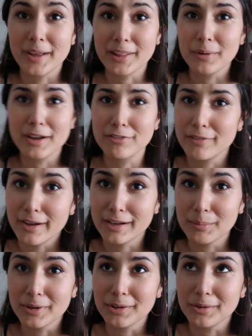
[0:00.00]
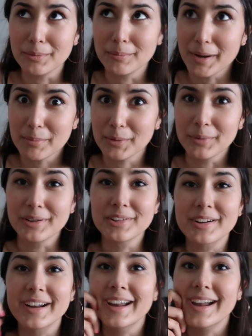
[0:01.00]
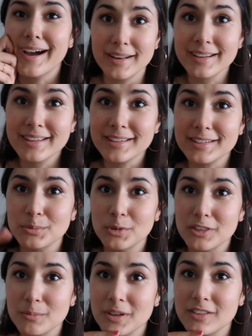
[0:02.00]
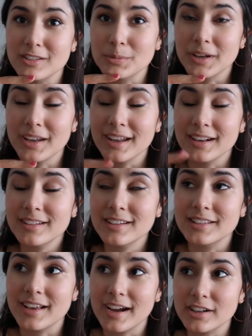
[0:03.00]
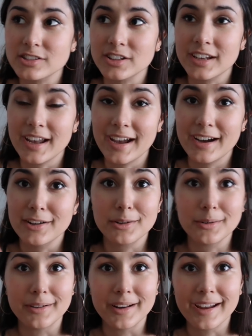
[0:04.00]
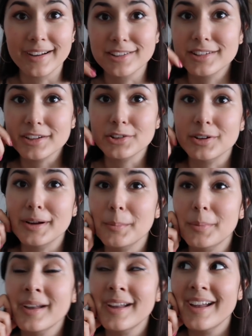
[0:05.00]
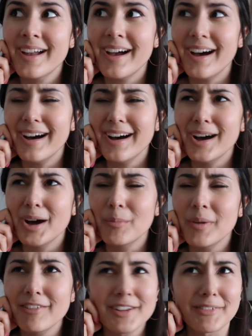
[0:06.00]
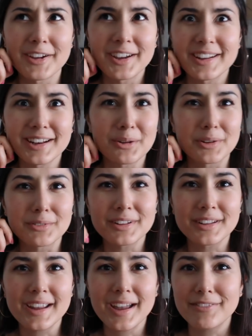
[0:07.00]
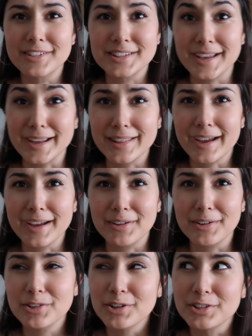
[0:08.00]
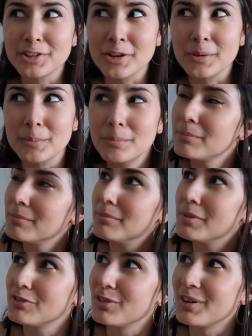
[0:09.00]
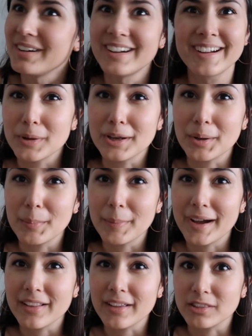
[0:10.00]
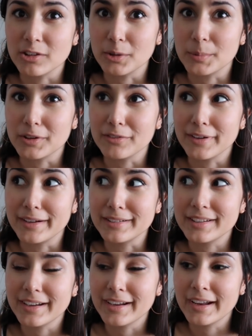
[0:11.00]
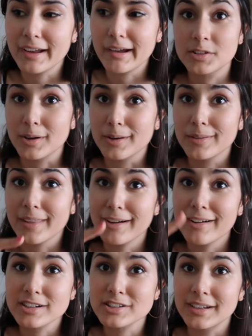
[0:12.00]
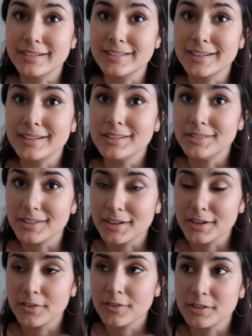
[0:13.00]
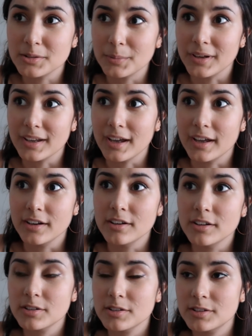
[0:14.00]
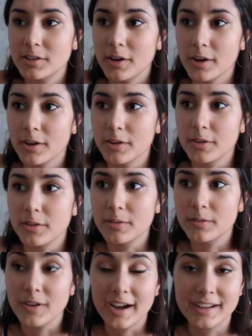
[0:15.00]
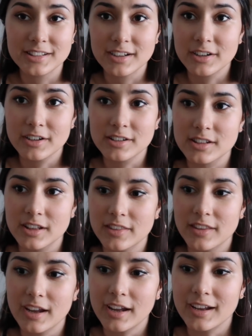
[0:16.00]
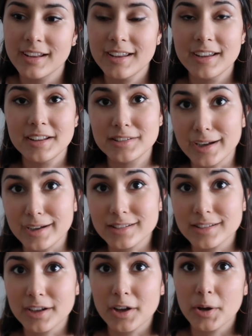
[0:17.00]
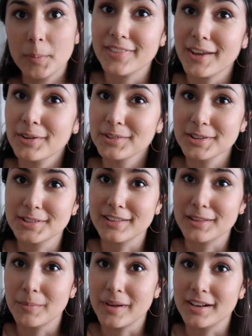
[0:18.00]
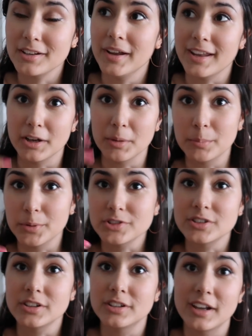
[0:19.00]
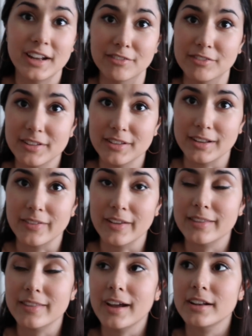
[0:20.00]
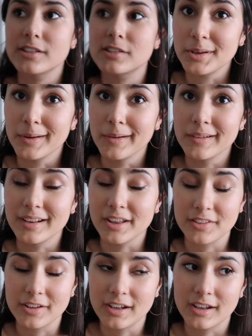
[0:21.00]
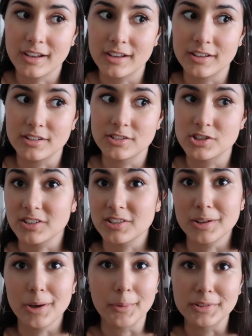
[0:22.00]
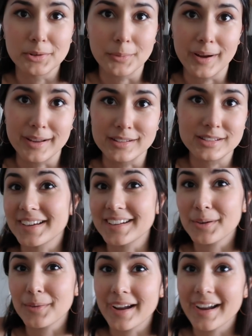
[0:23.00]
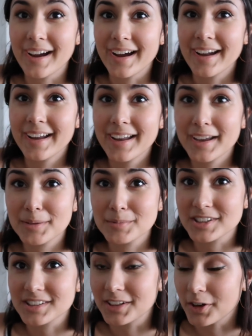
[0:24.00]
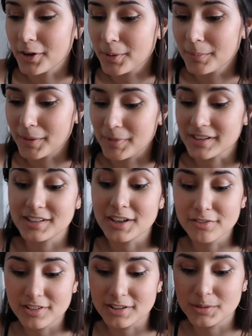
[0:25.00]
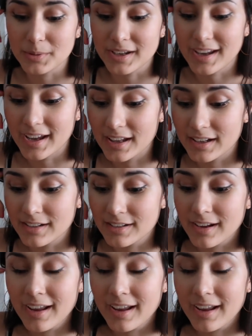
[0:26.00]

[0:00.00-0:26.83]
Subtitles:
By the way, for anybody who might be wondering, Nick isn't with me this weekend. He's actually out on a hunting trip. I've never heard anyone really ever say that on YouTube before, speak about like the topic of hunting. So they're actually hunting deer this weekend. So the idea is that they take a deer, they also take the meat and get it butchered and everything like that. So nothing is just going to waste. Anyway, I am just at home by myself this weekend.